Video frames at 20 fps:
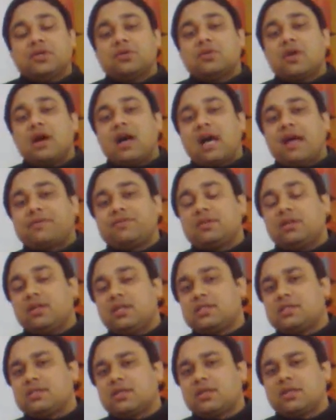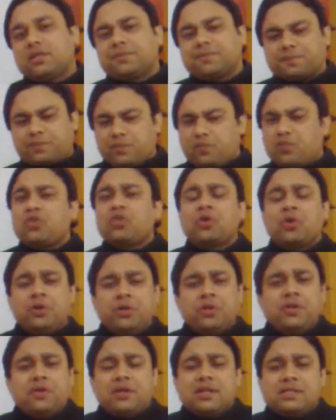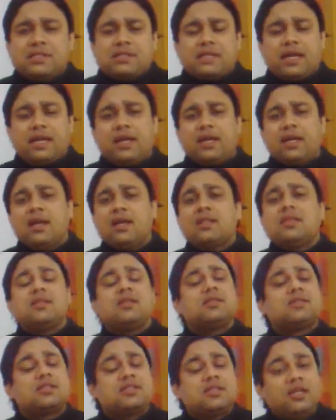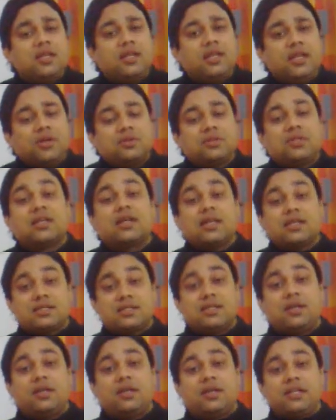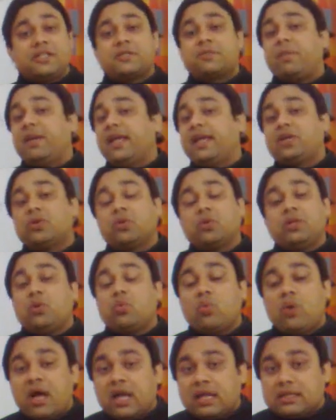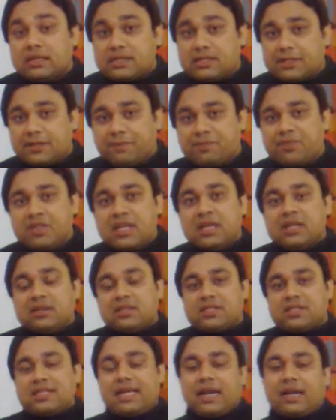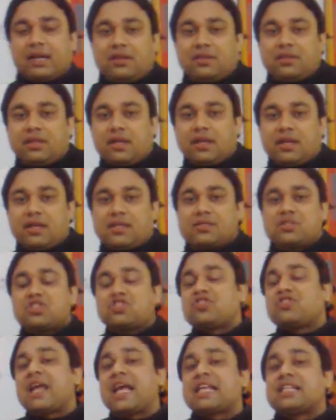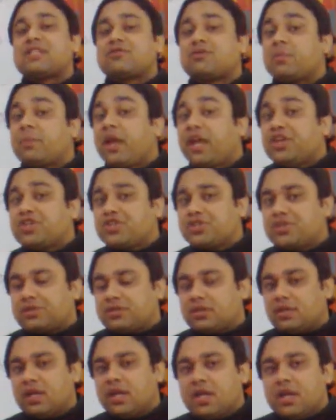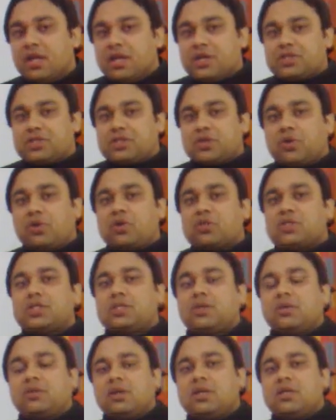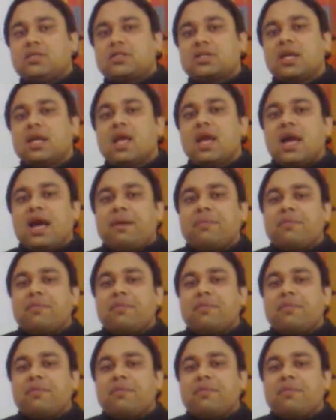you have to listen, or you can say the CD or the cassette is played only once. The second thing is the transformation. So students,